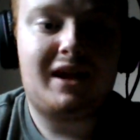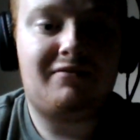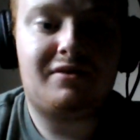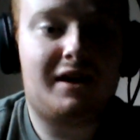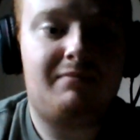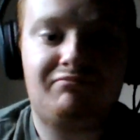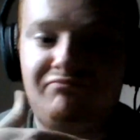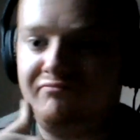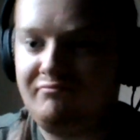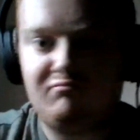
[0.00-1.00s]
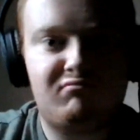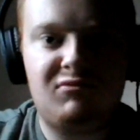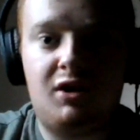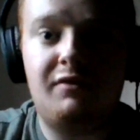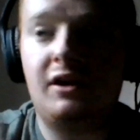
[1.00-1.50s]
after that,
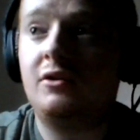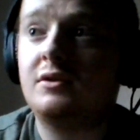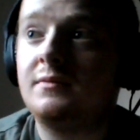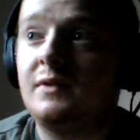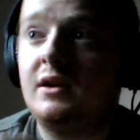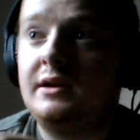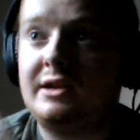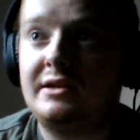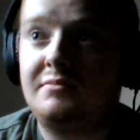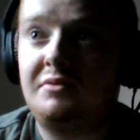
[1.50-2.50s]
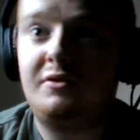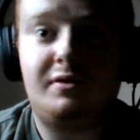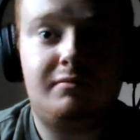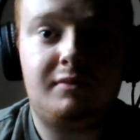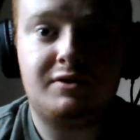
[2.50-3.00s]
got very good. Jenson
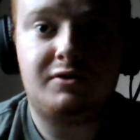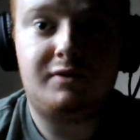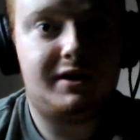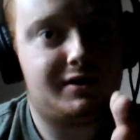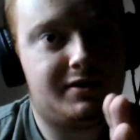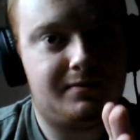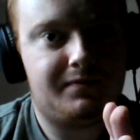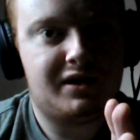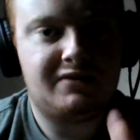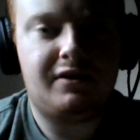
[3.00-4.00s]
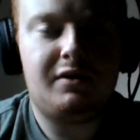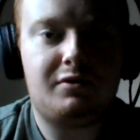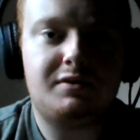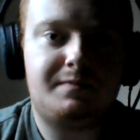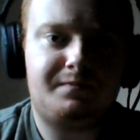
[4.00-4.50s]
Button, as always, is very
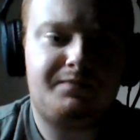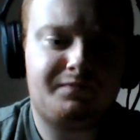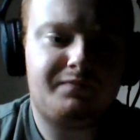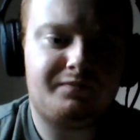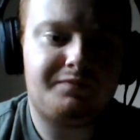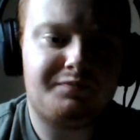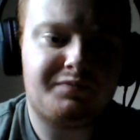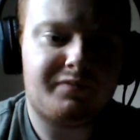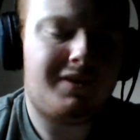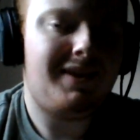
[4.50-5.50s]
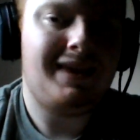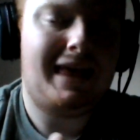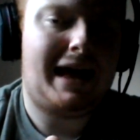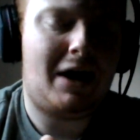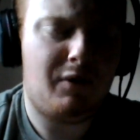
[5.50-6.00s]
good.
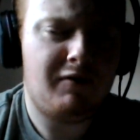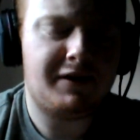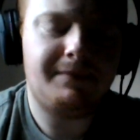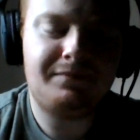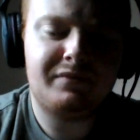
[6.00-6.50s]
However,